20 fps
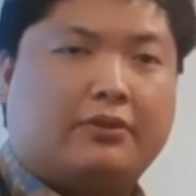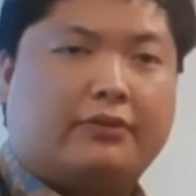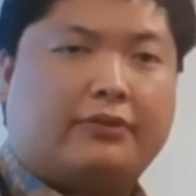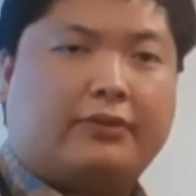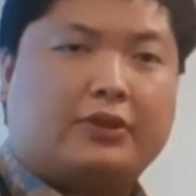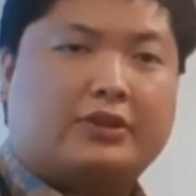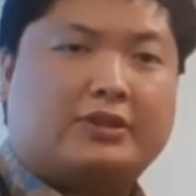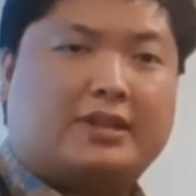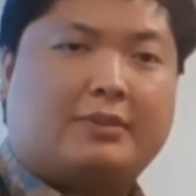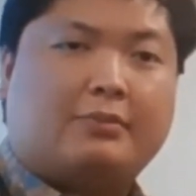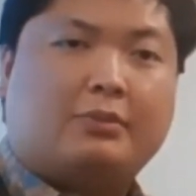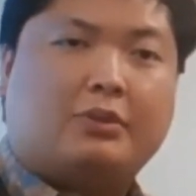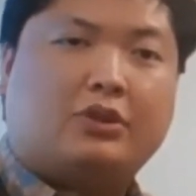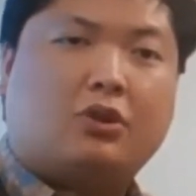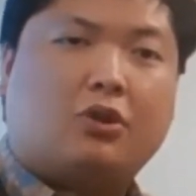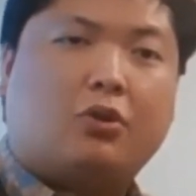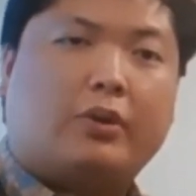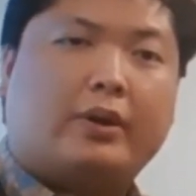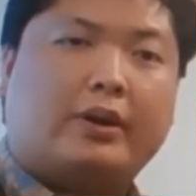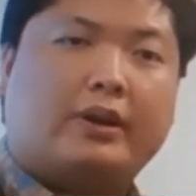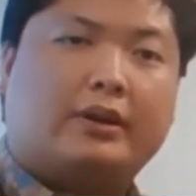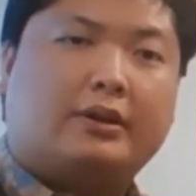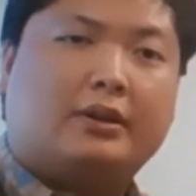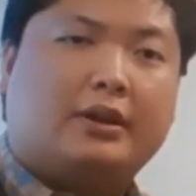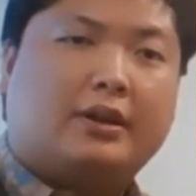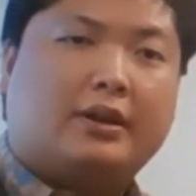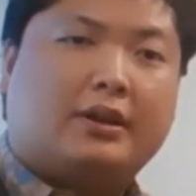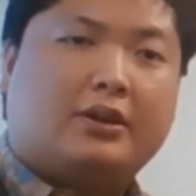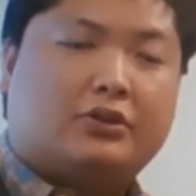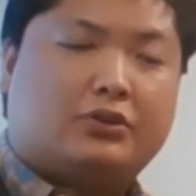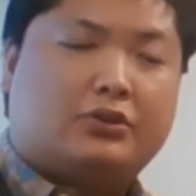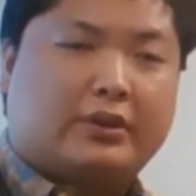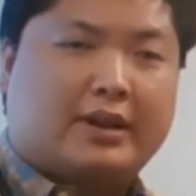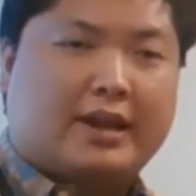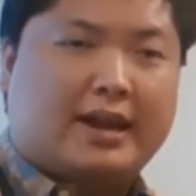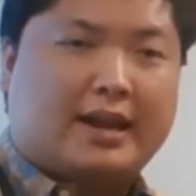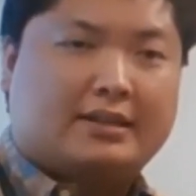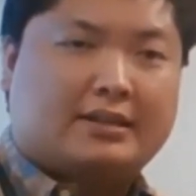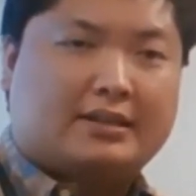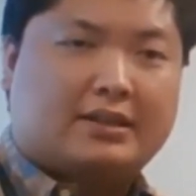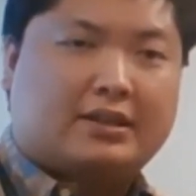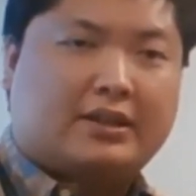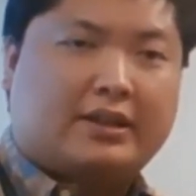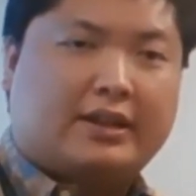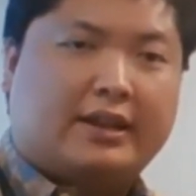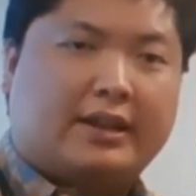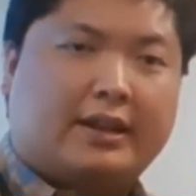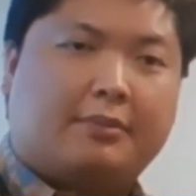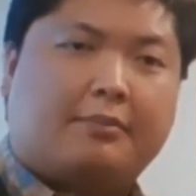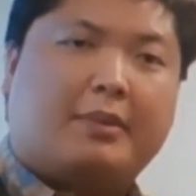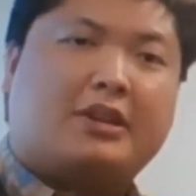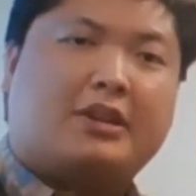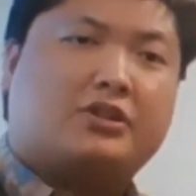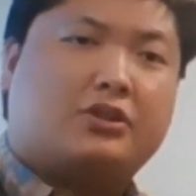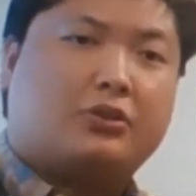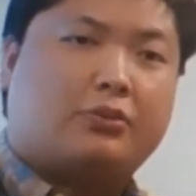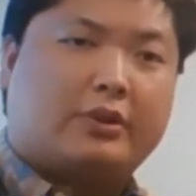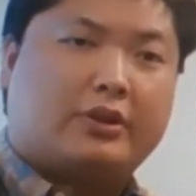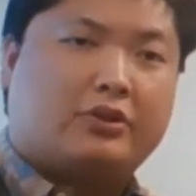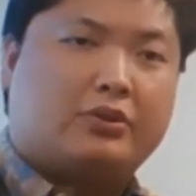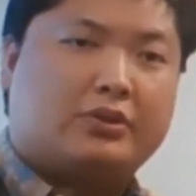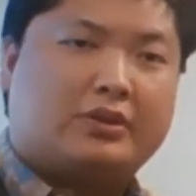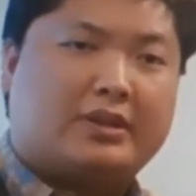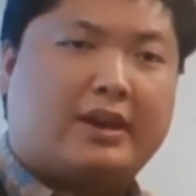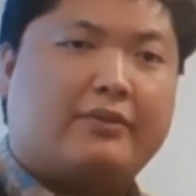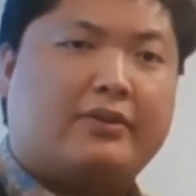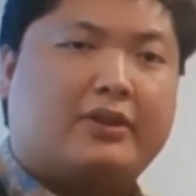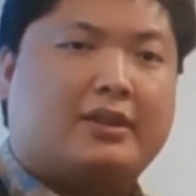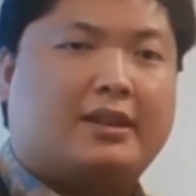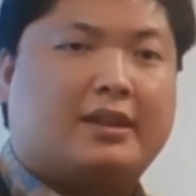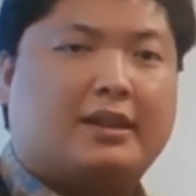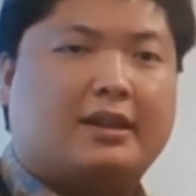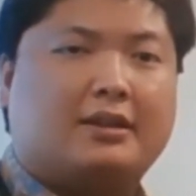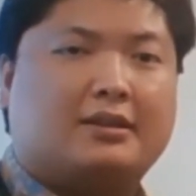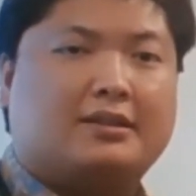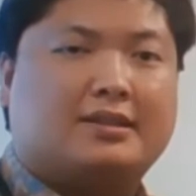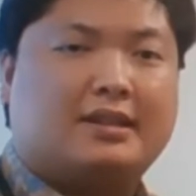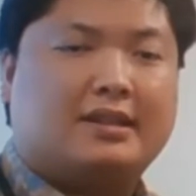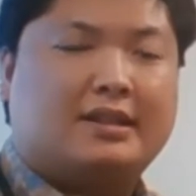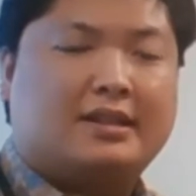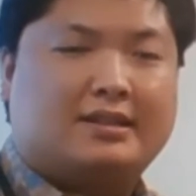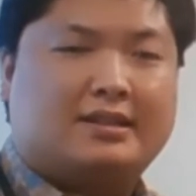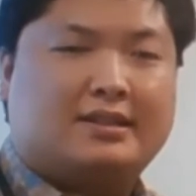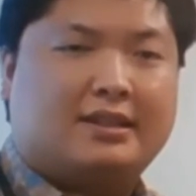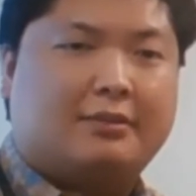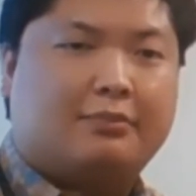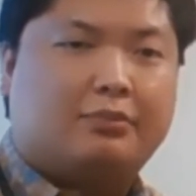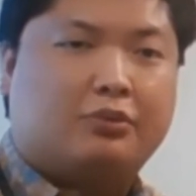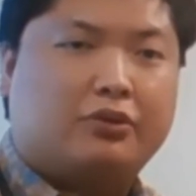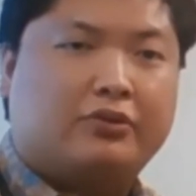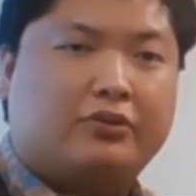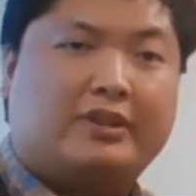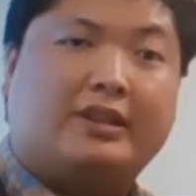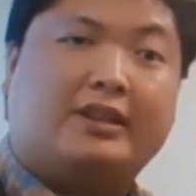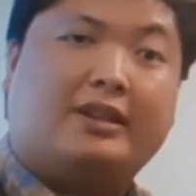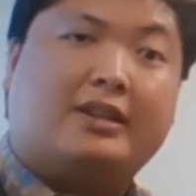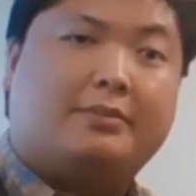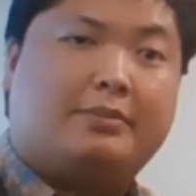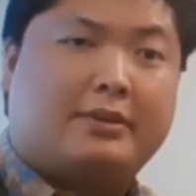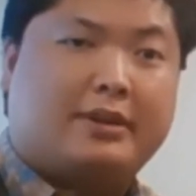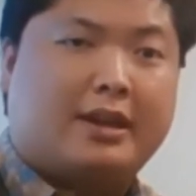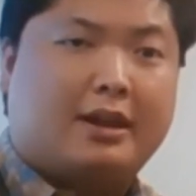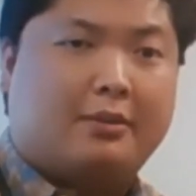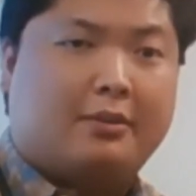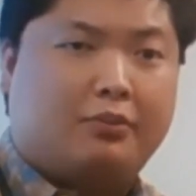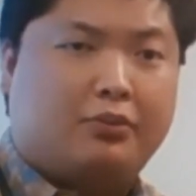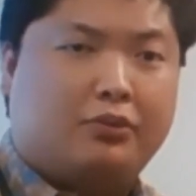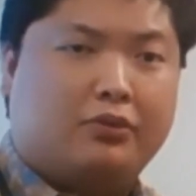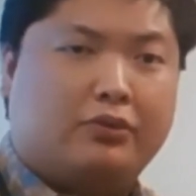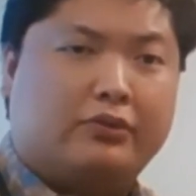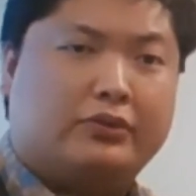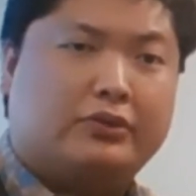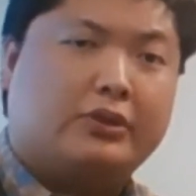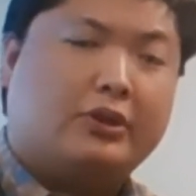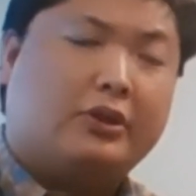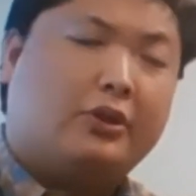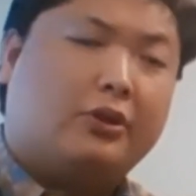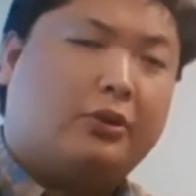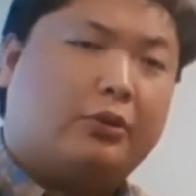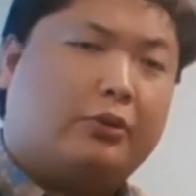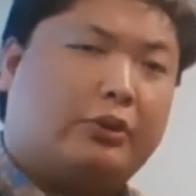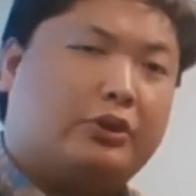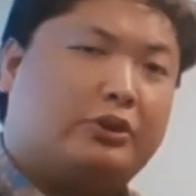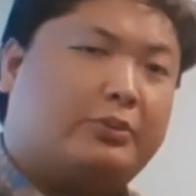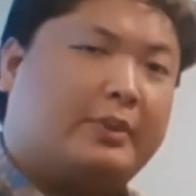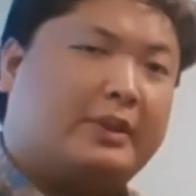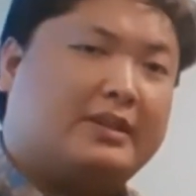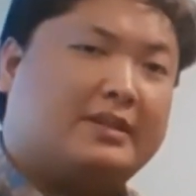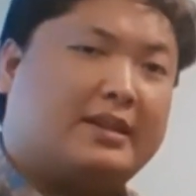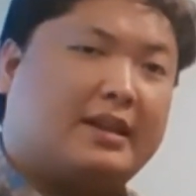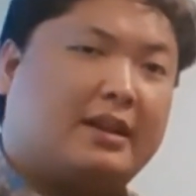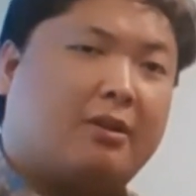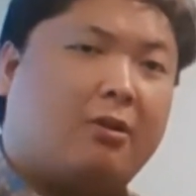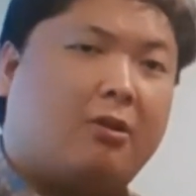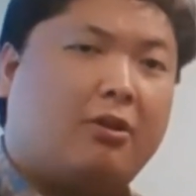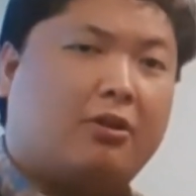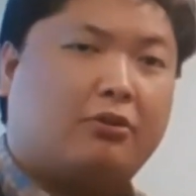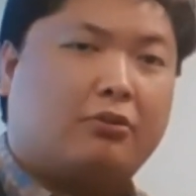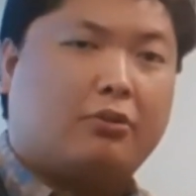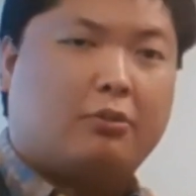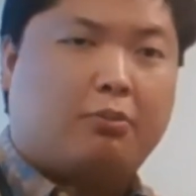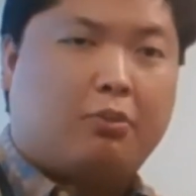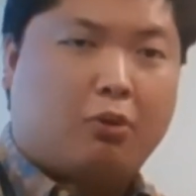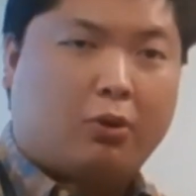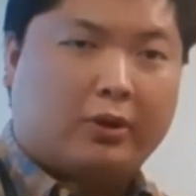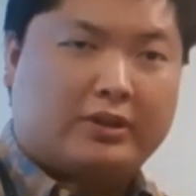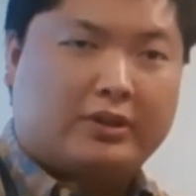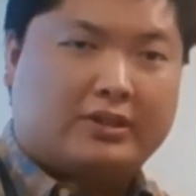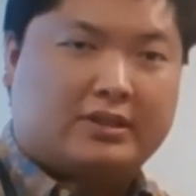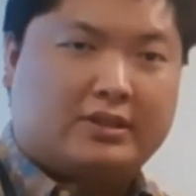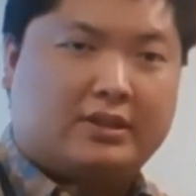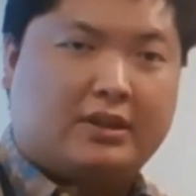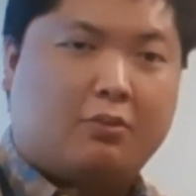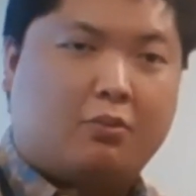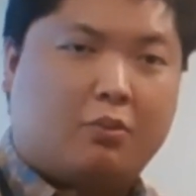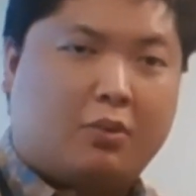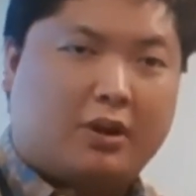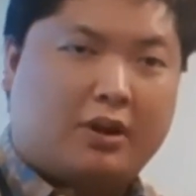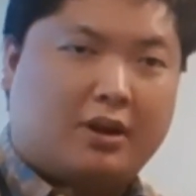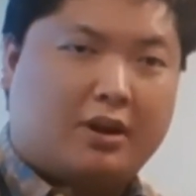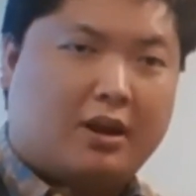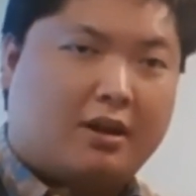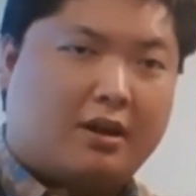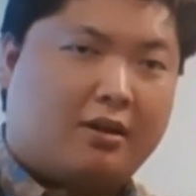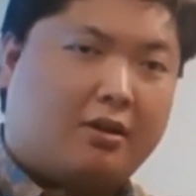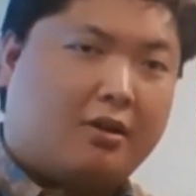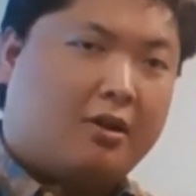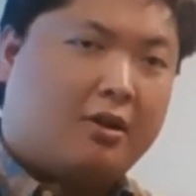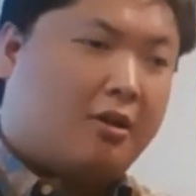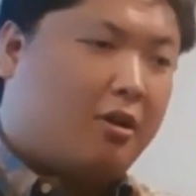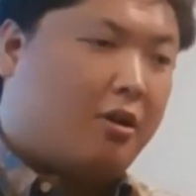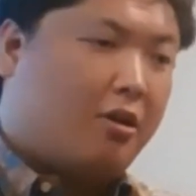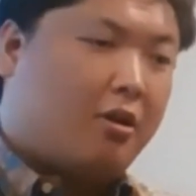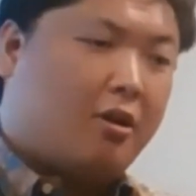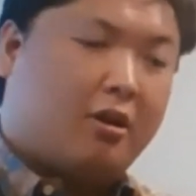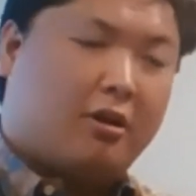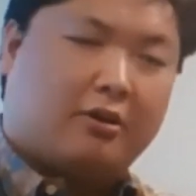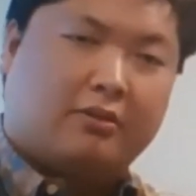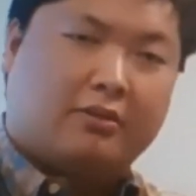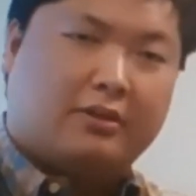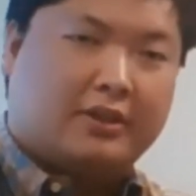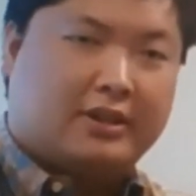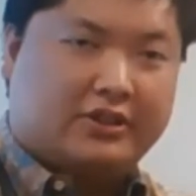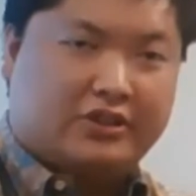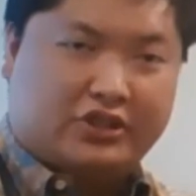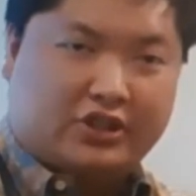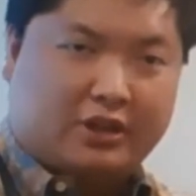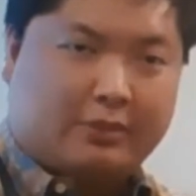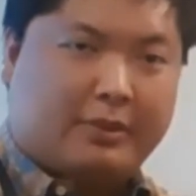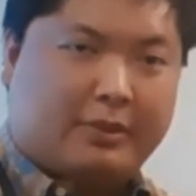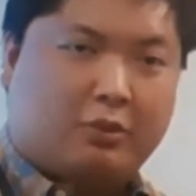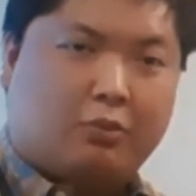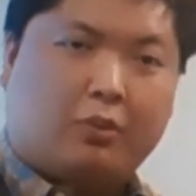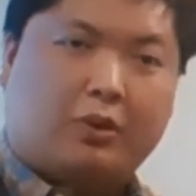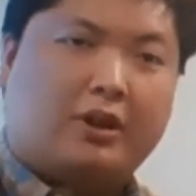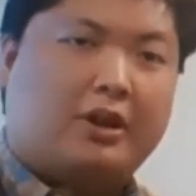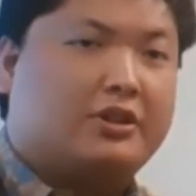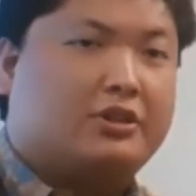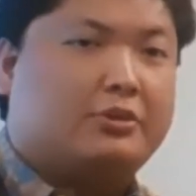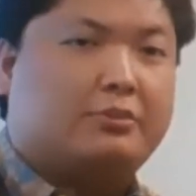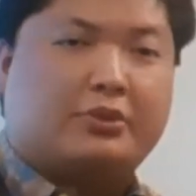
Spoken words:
The first team would go in, do enhanced cleaning, make sure we use everything CDC approved and EPA approved, which means that all the reports and whatnot are legitimate, 100%.